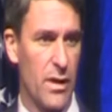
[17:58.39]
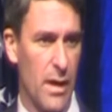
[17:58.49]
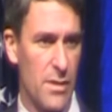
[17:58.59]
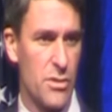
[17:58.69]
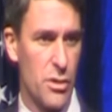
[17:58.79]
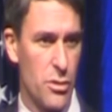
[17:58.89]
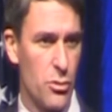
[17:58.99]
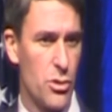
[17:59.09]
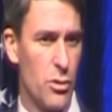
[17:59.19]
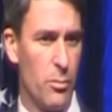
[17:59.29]

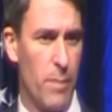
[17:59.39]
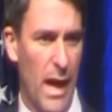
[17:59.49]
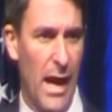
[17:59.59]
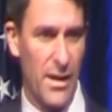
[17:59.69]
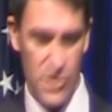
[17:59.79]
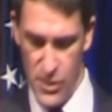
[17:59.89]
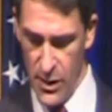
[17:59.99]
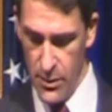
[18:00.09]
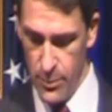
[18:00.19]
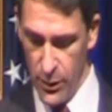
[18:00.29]
constitutional box
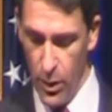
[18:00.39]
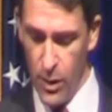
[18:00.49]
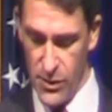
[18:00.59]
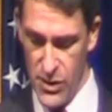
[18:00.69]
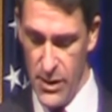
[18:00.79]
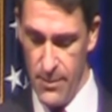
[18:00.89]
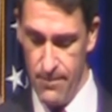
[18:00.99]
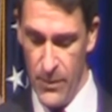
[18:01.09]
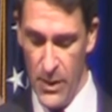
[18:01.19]
that it belongs in.